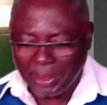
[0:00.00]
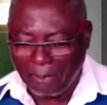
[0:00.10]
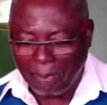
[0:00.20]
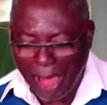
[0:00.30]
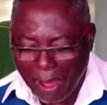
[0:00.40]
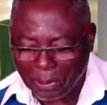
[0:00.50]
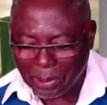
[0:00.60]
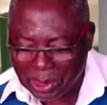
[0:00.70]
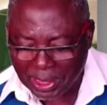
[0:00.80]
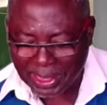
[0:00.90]
Bible
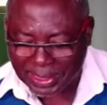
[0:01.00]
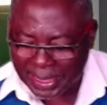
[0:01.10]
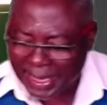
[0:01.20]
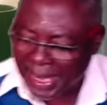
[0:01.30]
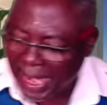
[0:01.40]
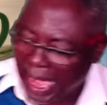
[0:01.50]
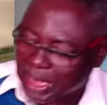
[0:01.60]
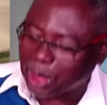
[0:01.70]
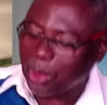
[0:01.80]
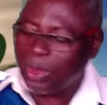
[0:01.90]
says,
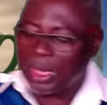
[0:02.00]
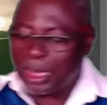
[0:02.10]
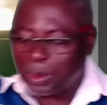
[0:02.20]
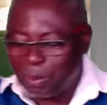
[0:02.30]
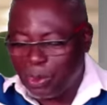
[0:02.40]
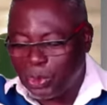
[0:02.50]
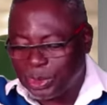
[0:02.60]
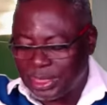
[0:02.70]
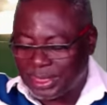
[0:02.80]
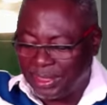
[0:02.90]
as long as
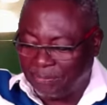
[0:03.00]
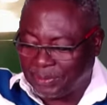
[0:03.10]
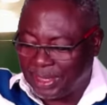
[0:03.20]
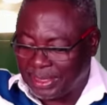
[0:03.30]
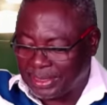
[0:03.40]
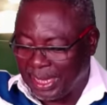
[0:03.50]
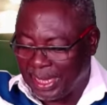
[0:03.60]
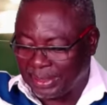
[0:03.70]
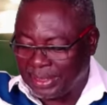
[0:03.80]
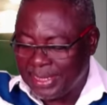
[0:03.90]
Moses lifted his
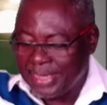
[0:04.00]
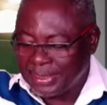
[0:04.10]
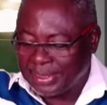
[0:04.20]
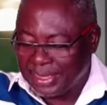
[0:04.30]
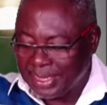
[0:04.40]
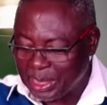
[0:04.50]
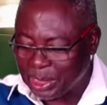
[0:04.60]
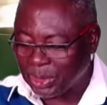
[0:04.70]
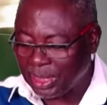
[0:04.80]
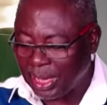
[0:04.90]
hand, the
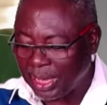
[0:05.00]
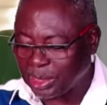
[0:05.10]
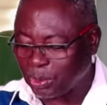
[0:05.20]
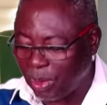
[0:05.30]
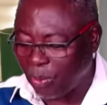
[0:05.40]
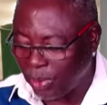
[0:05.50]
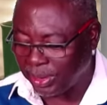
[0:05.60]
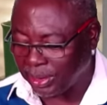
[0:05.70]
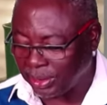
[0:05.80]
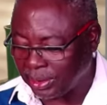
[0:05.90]
Israelites were
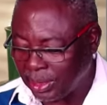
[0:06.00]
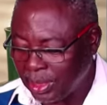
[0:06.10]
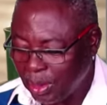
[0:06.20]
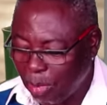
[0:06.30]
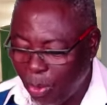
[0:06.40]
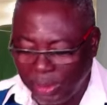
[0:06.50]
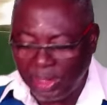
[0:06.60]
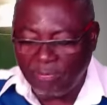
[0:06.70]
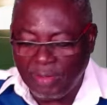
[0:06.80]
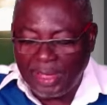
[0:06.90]
winning. But
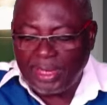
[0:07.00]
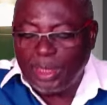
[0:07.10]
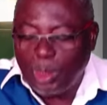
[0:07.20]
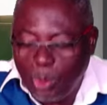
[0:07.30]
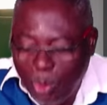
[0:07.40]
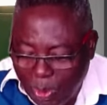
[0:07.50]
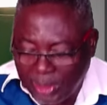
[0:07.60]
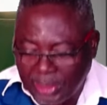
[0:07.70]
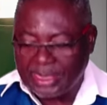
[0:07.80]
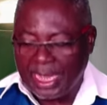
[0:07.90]
whenever he
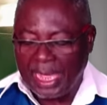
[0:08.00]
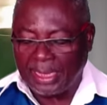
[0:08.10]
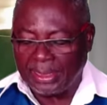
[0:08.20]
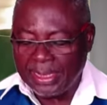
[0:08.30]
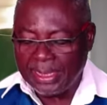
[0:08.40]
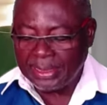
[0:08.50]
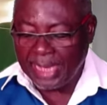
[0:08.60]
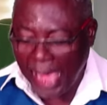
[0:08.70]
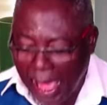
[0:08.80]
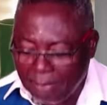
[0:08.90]
lowered his hand,
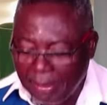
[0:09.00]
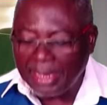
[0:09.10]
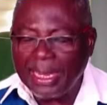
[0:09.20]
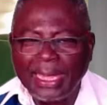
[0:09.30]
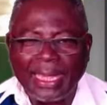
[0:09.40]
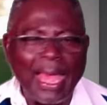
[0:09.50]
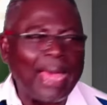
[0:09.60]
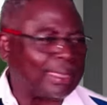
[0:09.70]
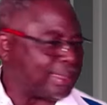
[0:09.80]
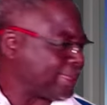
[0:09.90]
the
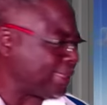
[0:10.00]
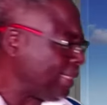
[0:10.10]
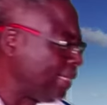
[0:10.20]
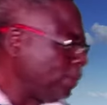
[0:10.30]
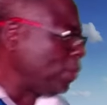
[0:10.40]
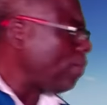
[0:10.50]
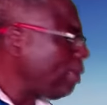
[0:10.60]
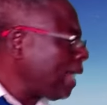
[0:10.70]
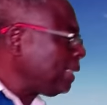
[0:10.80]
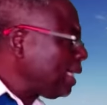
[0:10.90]
Amalekites,
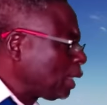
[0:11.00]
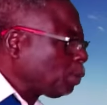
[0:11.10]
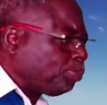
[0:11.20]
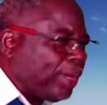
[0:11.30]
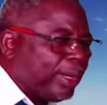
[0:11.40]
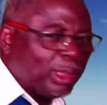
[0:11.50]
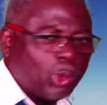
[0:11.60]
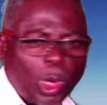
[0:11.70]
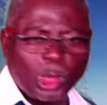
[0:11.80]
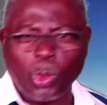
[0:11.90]
nomadic spirit,
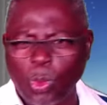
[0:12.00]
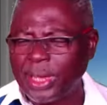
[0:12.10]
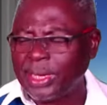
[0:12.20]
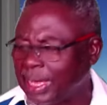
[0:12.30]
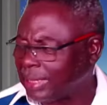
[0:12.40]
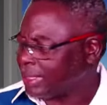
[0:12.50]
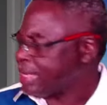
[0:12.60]
was winning.